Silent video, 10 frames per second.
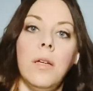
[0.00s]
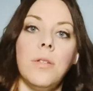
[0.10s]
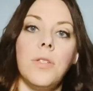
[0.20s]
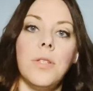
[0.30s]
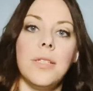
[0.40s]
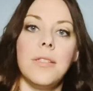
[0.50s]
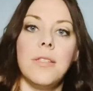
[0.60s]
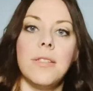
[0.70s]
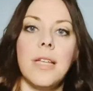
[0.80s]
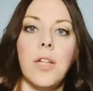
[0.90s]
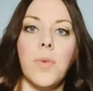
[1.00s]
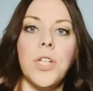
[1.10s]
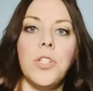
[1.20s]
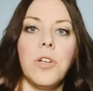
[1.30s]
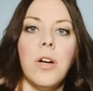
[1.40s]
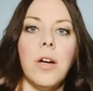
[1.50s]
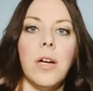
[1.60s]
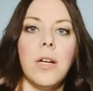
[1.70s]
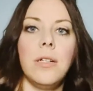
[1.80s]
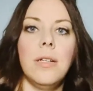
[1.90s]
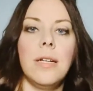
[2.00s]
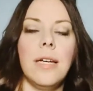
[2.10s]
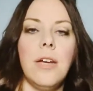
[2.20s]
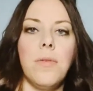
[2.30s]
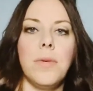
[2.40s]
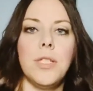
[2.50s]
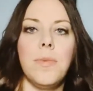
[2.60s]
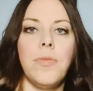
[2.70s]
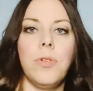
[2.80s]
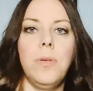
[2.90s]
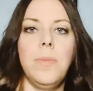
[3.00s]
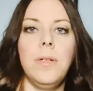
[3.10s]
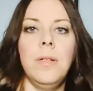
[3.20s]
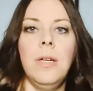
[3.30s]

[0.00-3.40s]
So this is the celebration card. Kind of reminds me of a chuppah.